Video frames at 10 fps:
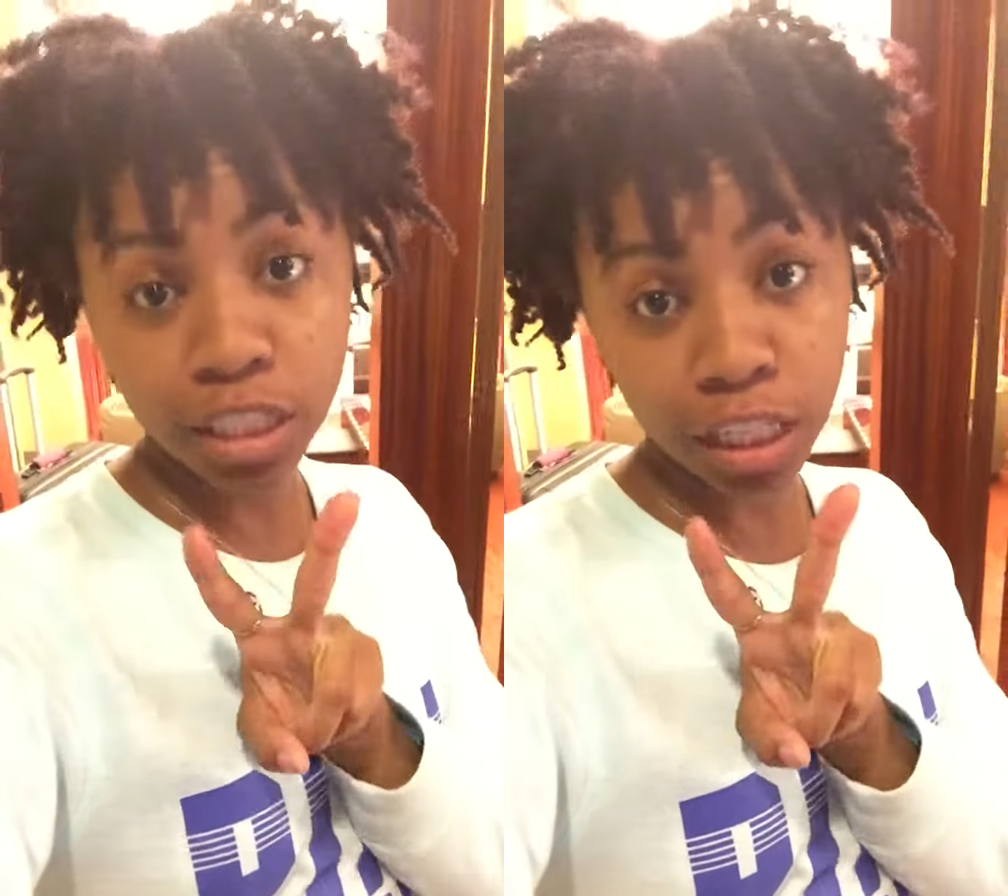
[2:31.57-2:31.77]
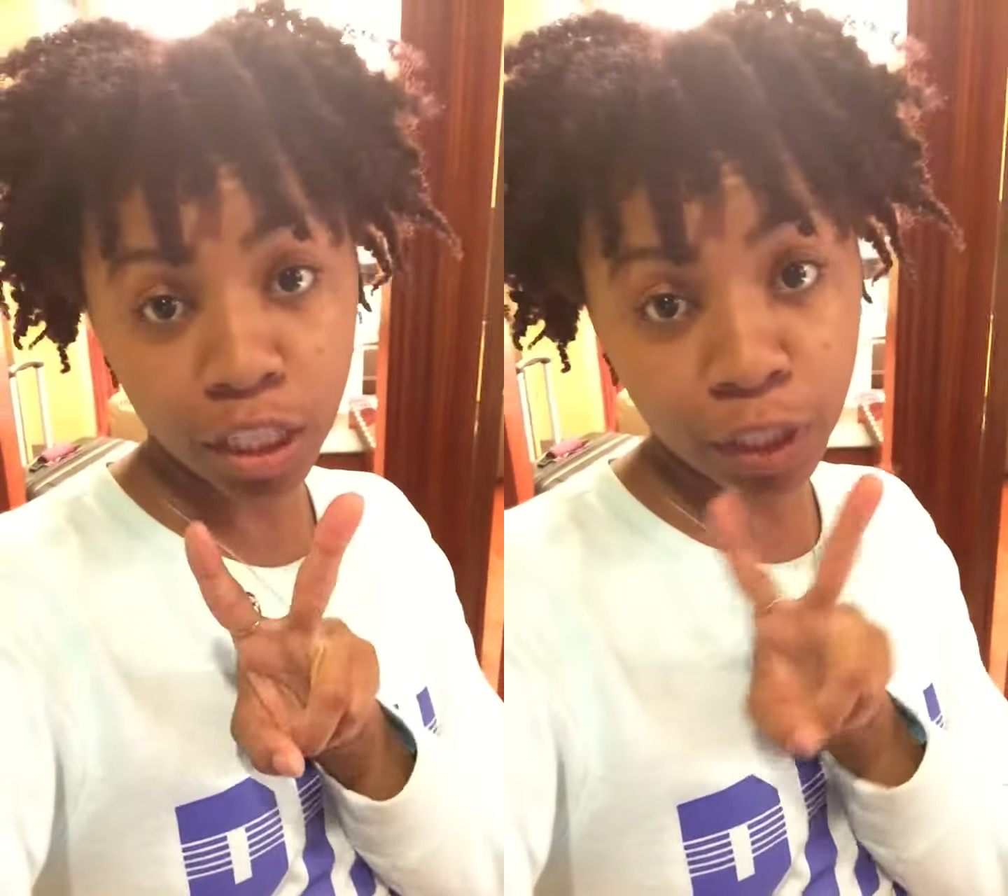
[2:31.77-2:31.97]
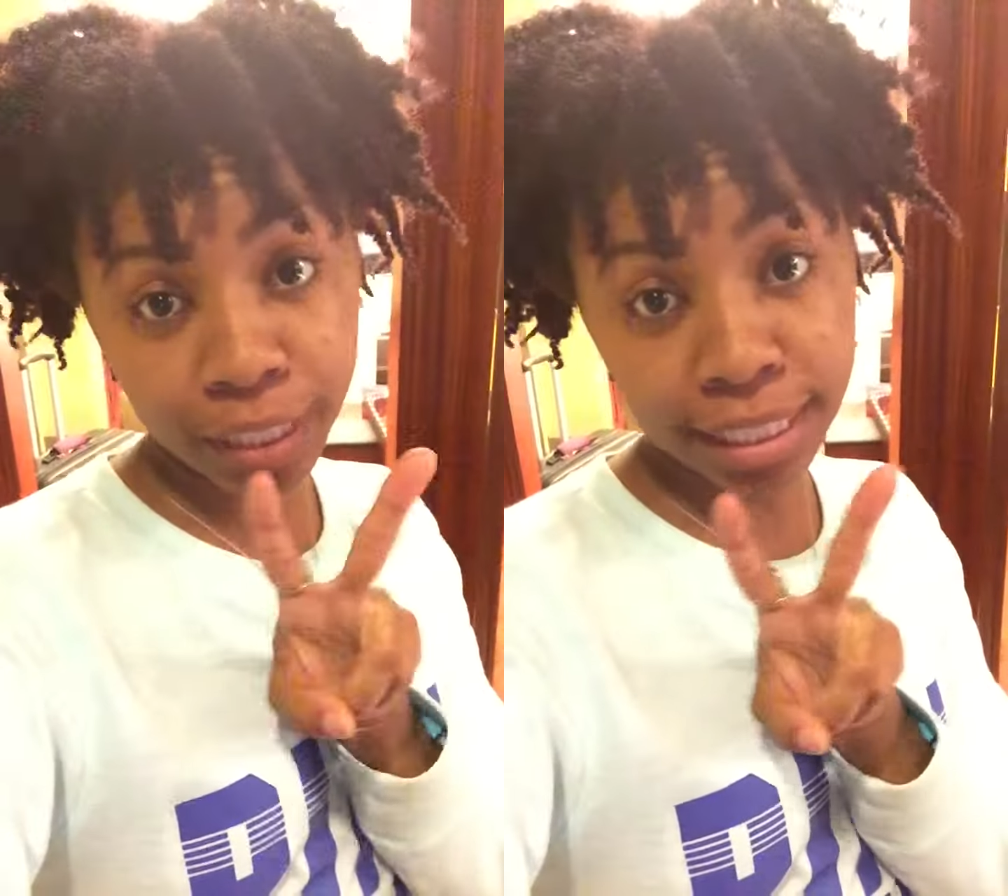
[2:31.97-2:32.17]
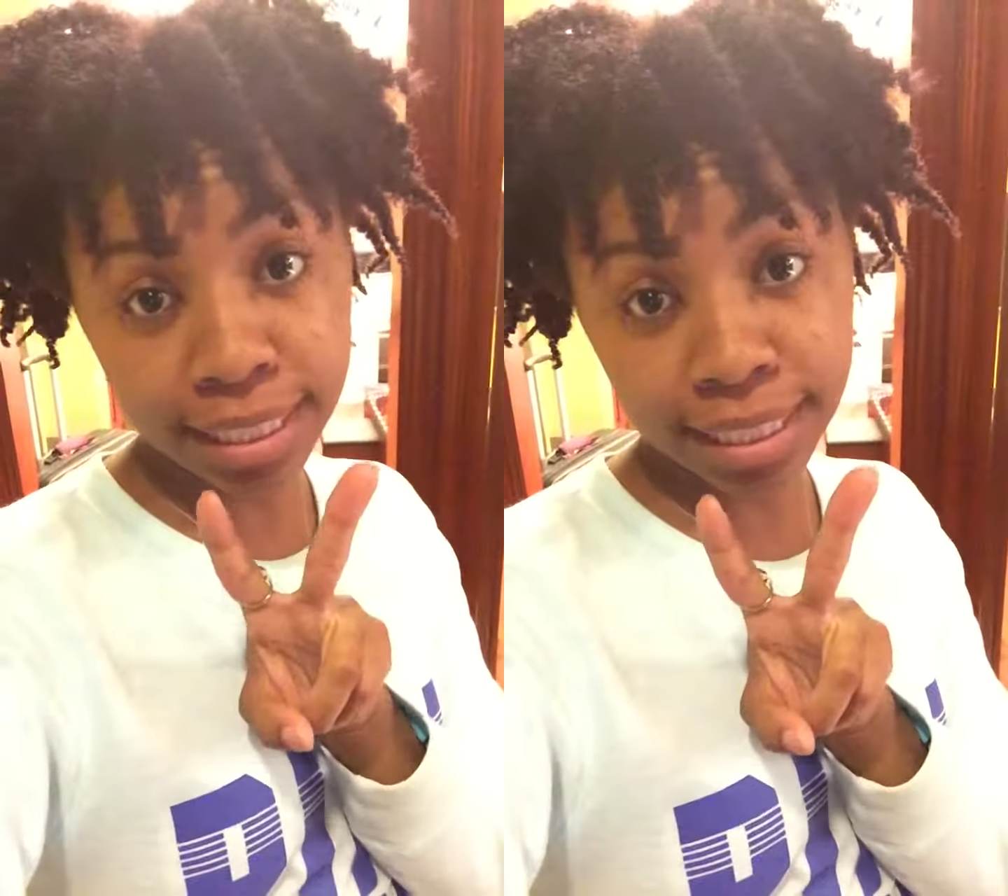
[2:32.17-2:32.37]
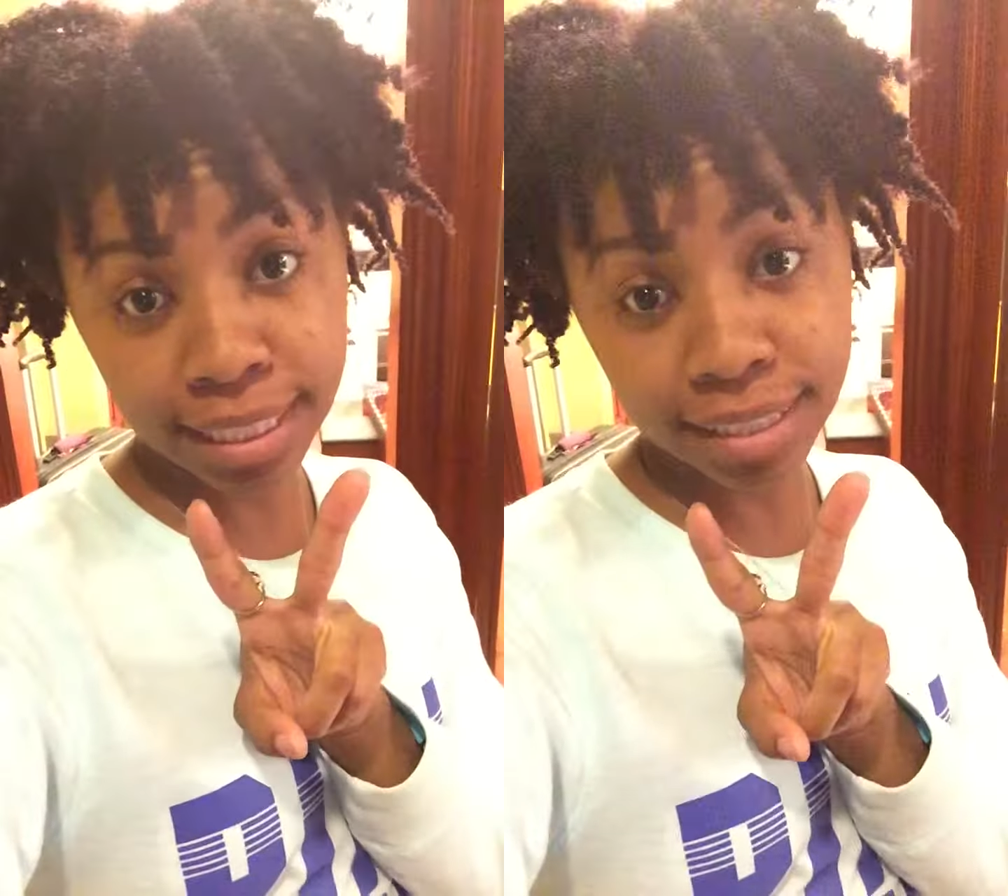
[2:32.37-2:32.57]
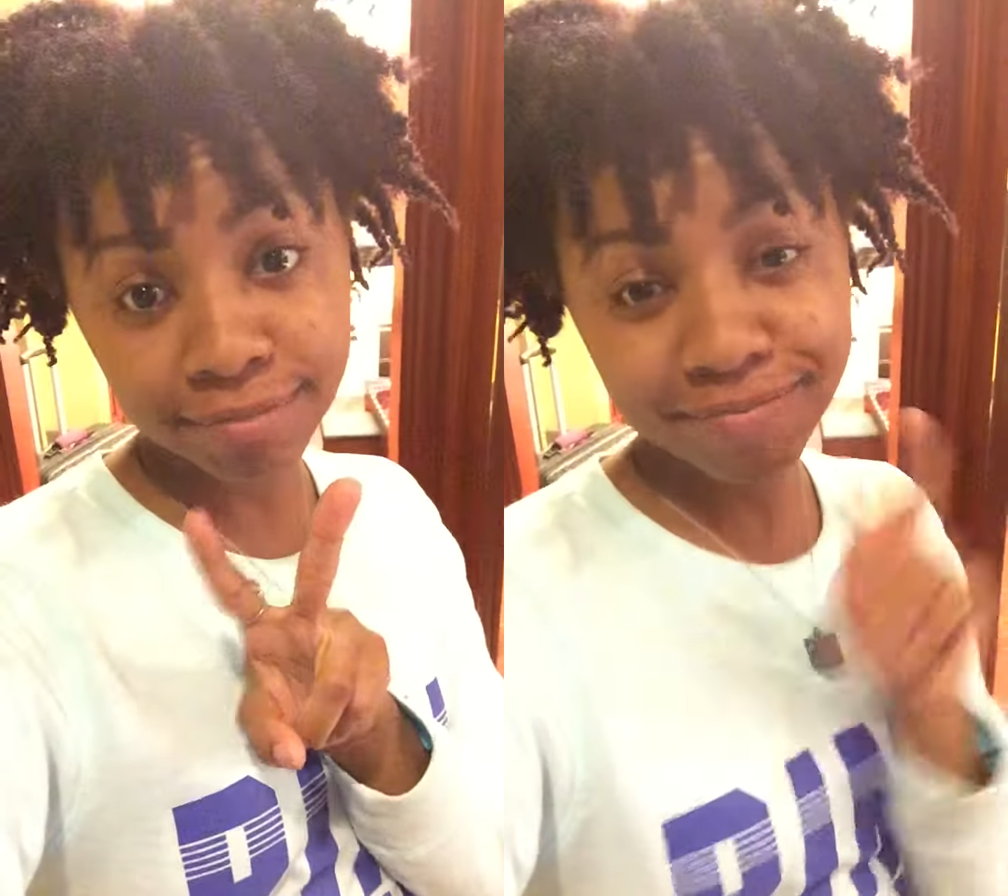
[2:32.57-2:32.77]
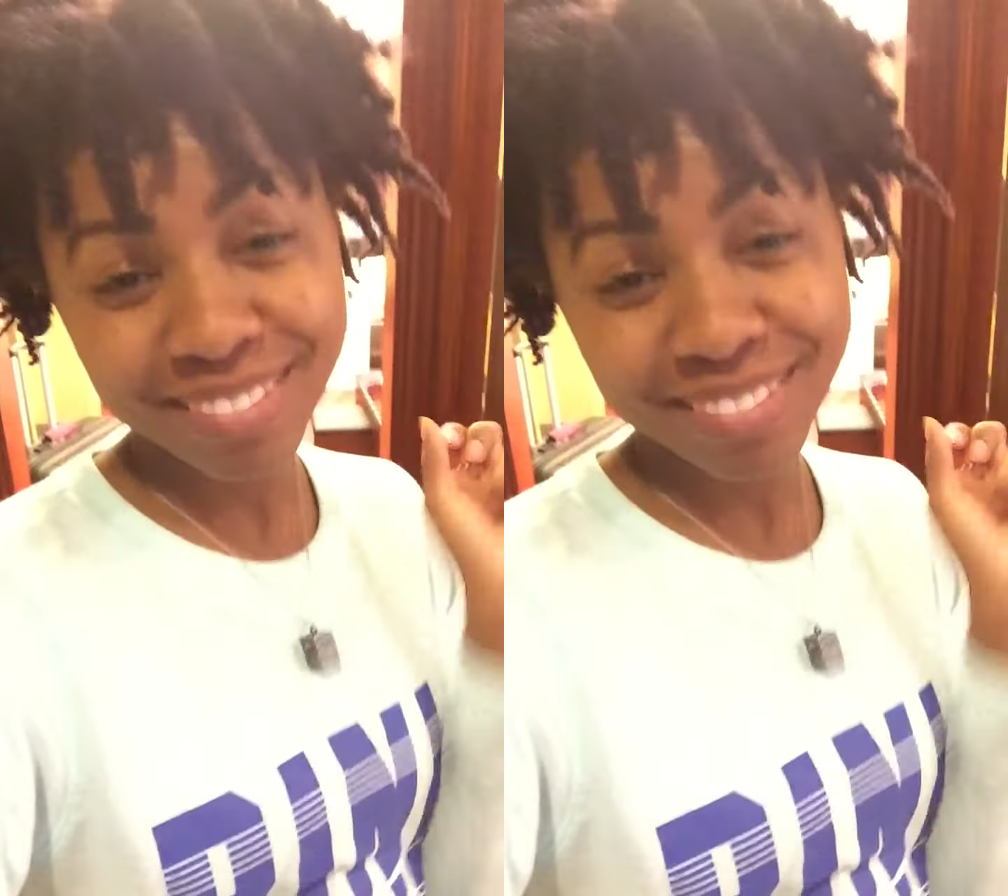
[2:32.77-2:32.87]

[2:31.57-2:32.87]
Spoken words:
chicken grease.